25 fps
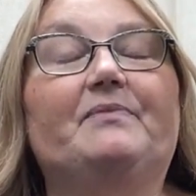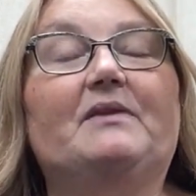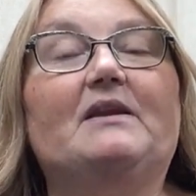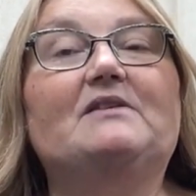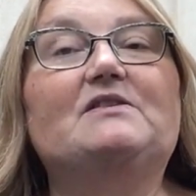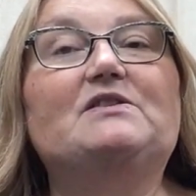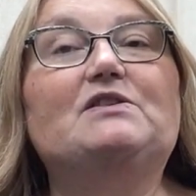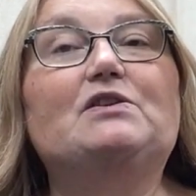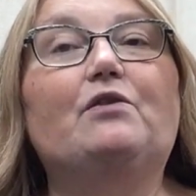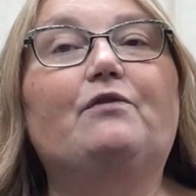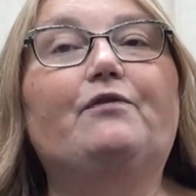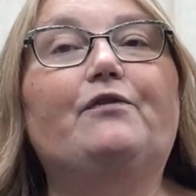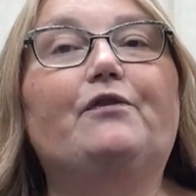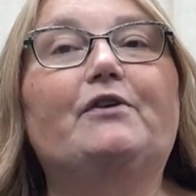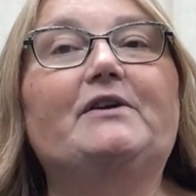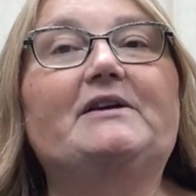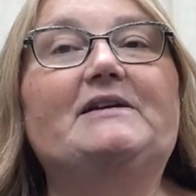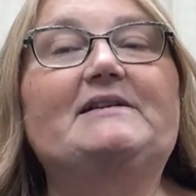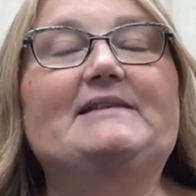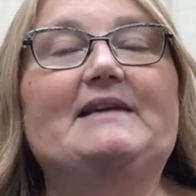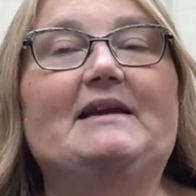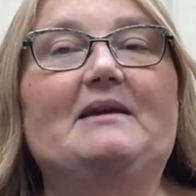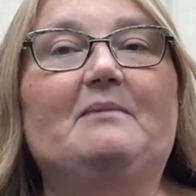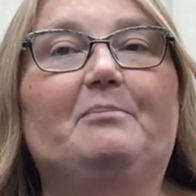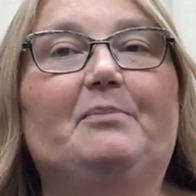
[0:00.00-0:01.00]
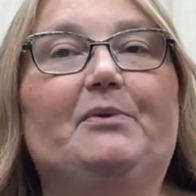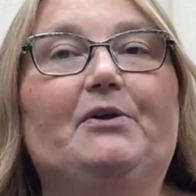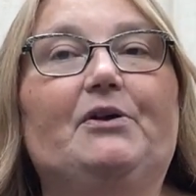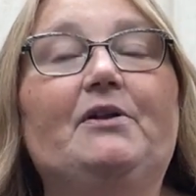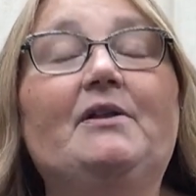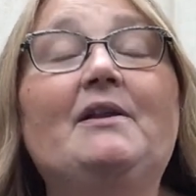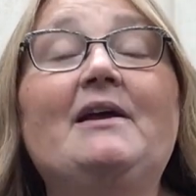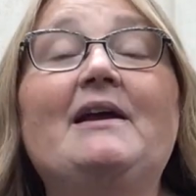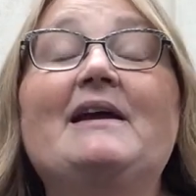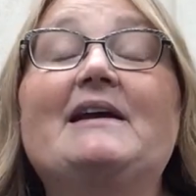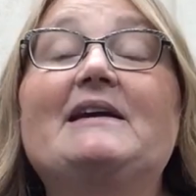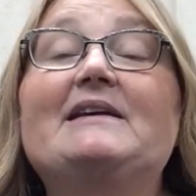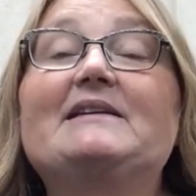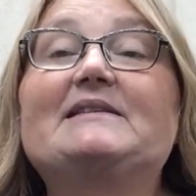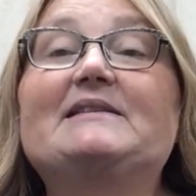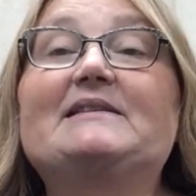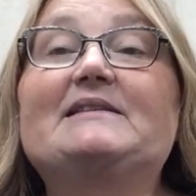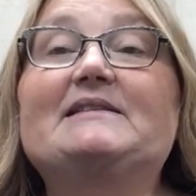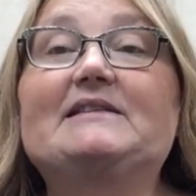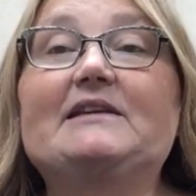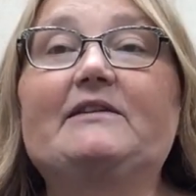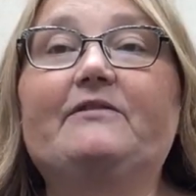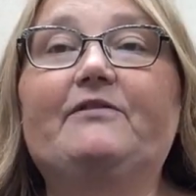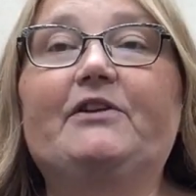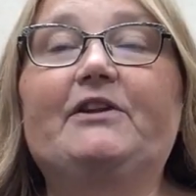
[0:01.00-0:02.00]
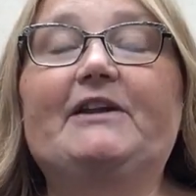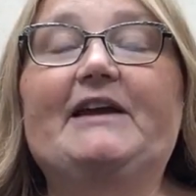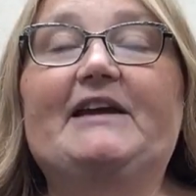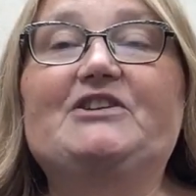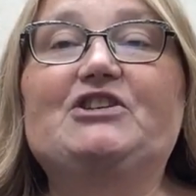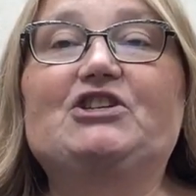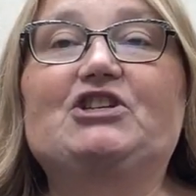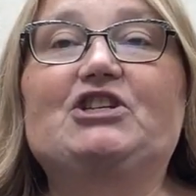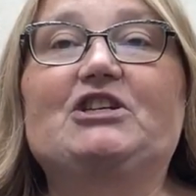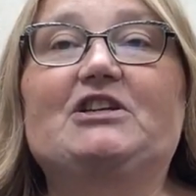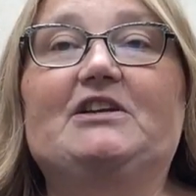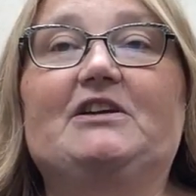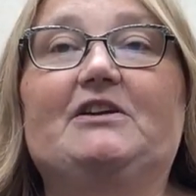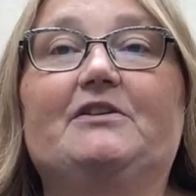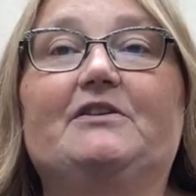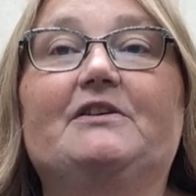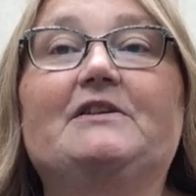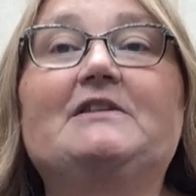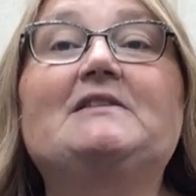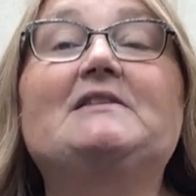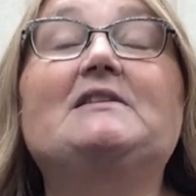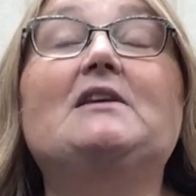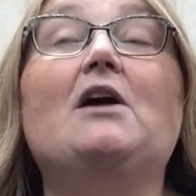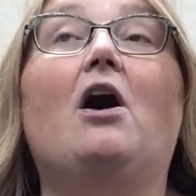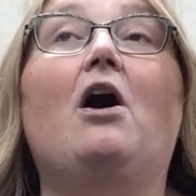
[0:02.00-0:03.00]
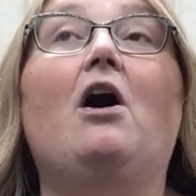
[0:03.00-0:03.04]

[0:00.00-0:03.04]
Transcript: So for example, civil engineers